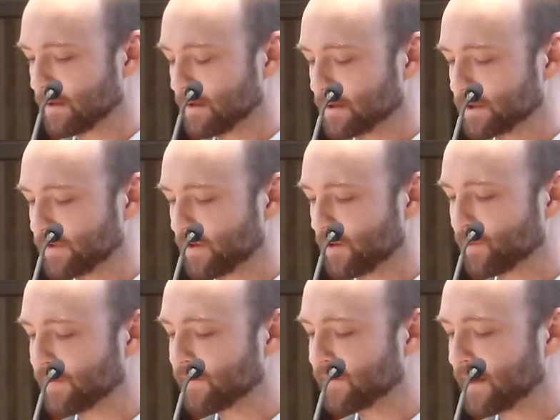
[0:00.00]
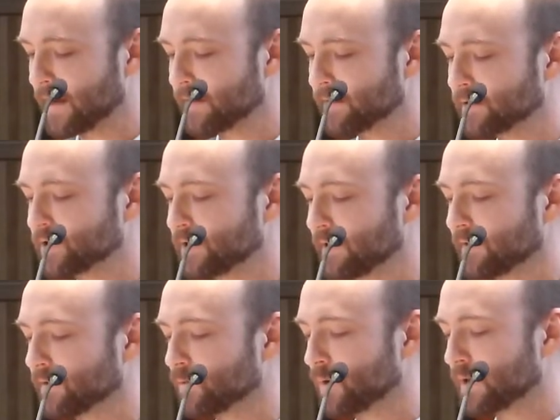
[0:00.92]
She's always said that she
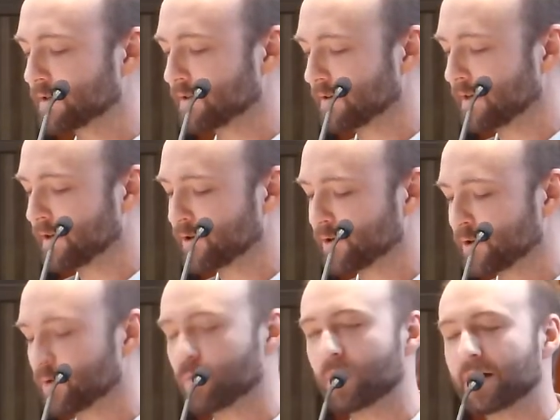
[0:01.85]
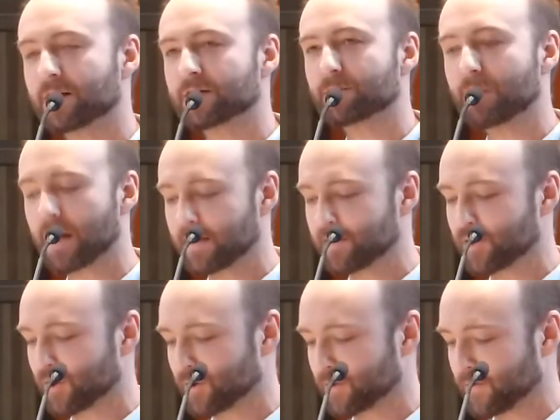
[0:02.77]
doesn't want to linger while her mind
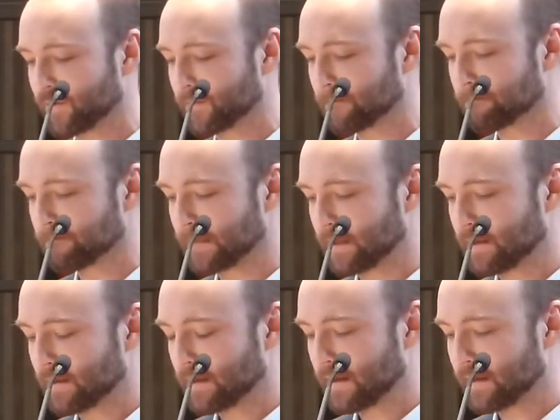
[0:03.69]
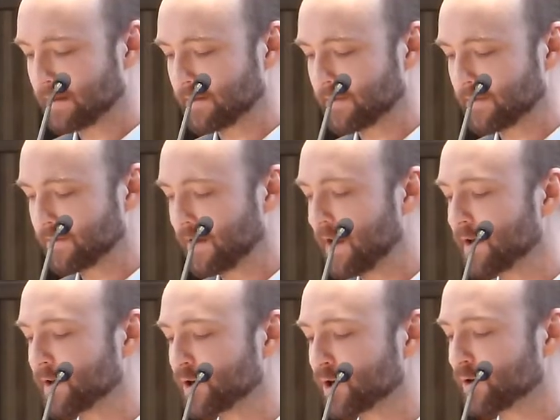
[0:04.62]
goes. And as the
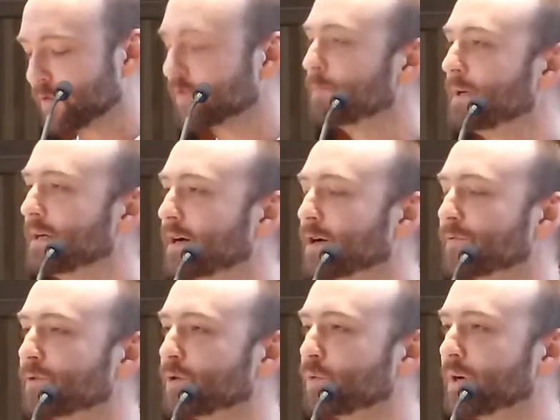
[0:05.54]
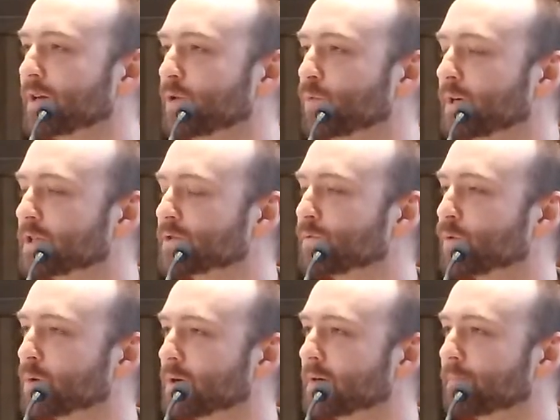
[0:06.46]
saying goes, be careful what you wish
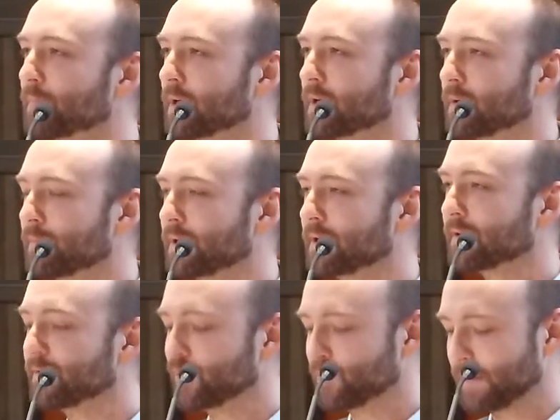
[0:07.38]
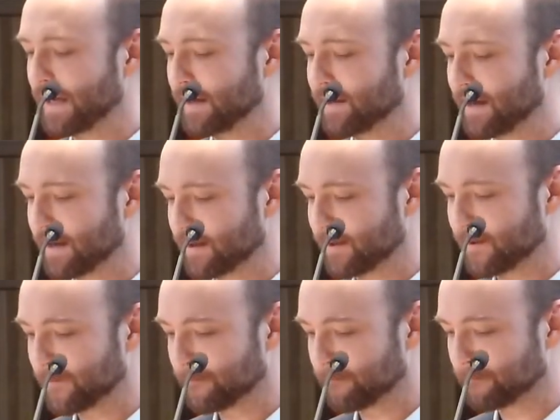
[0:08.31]
for, because you may get it.